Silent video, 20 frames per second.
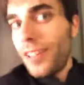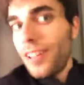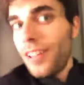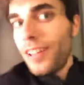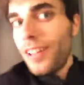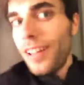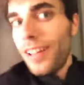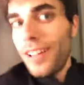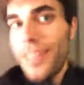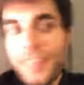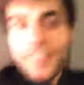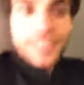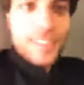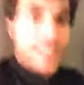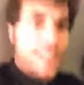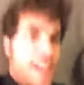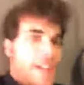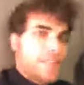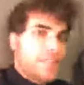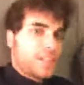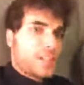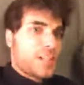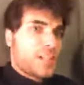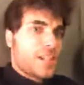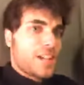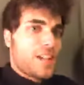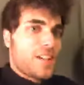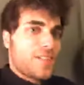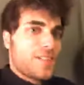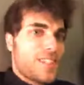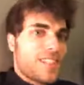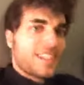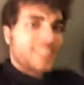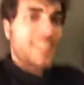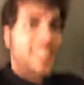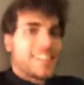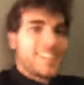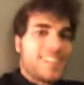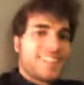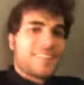I haven't shaved
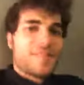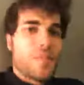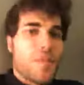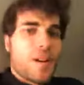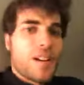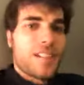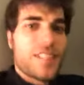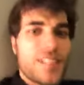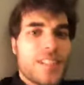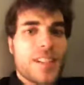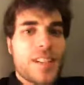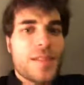once.